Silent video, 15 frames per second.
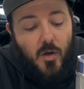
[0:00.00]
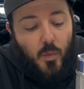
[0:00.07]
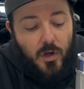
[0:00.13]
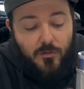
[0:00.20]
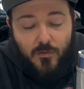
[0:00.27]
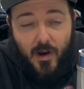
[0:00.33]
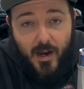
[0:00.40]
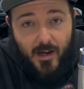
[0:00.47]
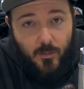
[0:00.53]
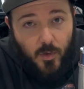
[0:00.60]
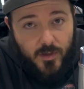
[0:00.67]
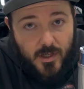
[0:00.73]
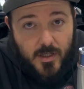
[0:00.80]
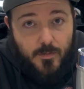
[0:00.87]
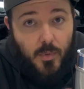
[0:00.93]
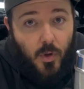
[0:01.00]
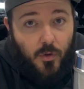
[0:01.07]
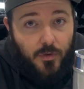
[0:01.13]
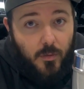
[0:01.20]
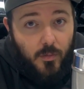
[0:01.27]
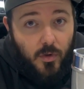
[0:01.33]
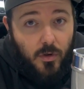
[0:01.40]
We've ran them with this
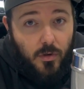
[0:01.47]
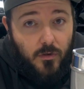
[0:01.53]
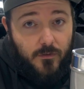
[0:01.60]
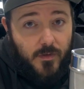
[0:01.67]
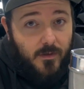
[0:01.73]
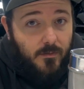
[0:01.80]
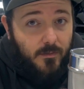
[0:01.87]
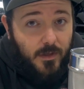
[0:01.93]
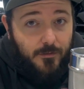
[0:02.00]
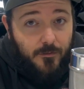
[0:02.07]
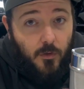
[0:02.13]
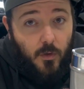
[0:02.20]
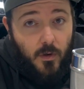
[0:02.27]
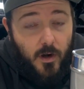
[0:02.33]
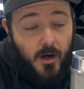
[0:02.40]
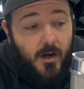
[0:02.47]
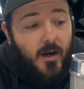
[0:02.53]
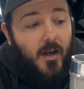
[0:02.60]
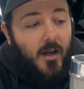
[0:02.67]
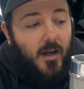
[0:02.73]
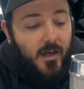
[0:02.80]
bolt removed before,